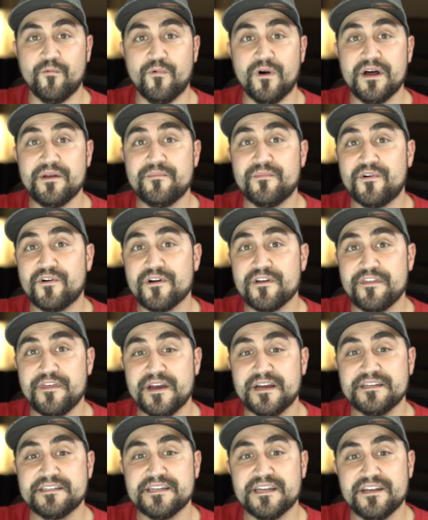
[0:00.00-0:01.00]
One more
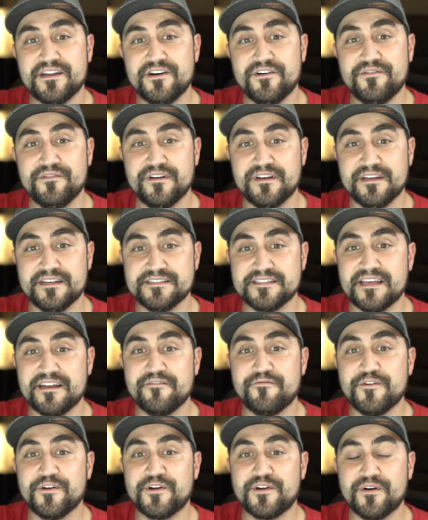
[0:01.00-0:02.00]
thing to note is that
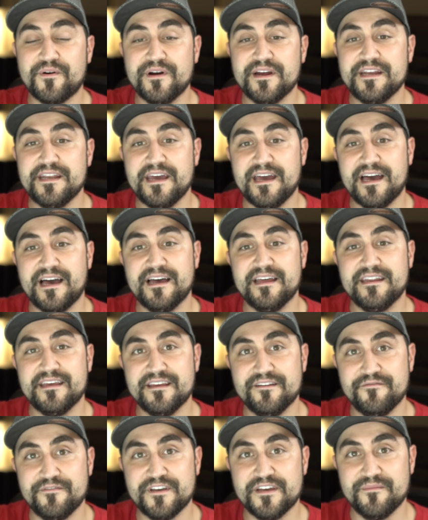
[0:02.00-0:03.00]
if you're going to add
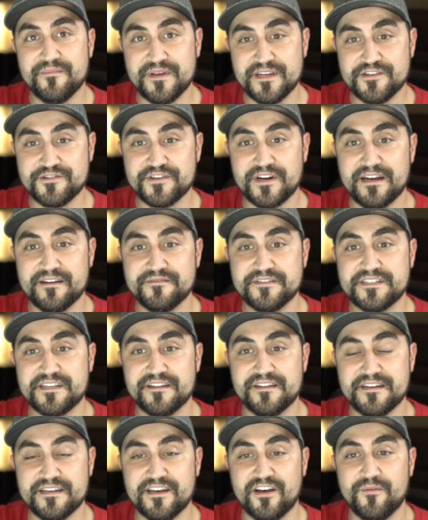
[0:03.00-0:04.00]
NVMe drives to
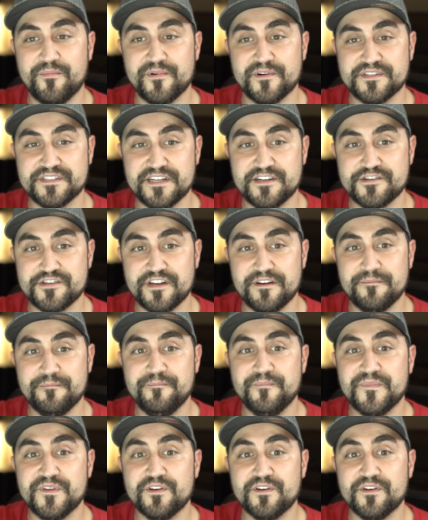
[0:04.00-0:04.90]
the Dell Precision,